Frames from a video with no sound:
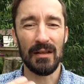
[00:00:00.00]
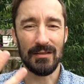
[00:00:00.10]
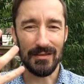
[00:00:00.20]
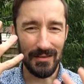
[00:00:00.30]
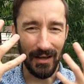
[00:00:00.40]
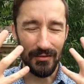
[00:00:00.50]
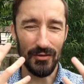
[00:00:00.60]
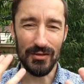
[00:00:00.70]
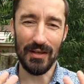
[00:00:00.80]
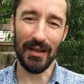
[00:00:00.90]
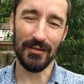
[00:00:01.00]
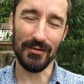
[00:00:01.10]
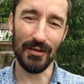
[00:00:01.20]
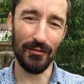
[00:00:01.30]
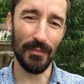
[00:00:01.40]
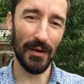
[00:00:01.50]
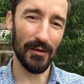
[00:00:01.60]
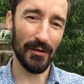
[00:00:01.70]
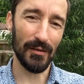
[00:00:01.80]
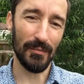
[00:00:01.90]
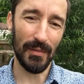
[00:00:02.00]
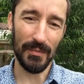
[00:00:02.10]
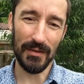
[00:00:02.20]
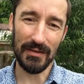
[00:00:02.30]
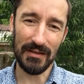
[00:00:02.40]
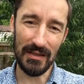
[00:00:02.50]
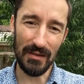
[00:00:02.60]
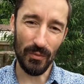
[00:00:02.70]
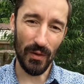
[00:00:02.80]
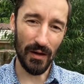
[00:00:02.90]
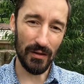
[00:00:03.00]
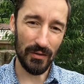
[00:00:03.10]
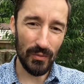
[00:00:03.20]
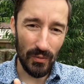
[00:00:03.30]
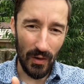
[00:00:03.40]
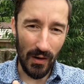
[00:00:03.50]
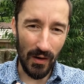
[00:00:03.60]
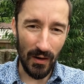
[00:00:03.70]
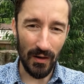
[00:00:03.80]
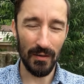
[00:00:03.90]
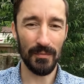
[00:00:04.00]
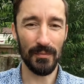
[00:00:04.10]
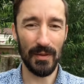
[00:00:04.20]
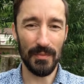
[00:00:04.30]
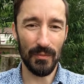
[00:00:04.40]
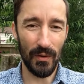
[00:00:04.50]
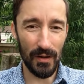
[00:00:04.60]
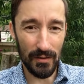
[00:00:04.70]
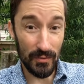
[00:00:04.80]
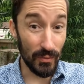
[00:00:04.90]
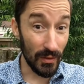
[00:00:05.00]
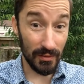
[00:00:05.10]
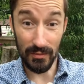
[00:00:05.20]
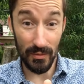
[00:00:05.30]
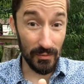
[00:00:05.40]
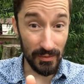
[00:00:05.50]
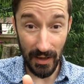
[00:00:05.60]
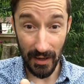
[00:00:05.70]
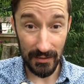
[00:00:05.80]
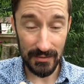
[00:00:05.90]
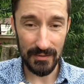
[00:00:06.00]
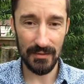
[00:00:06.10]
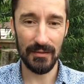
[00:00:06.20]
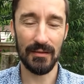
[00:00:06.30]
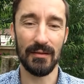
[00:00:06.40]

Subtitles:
just to understand yourself better, maybe see where you are, maybe where you want to grow next.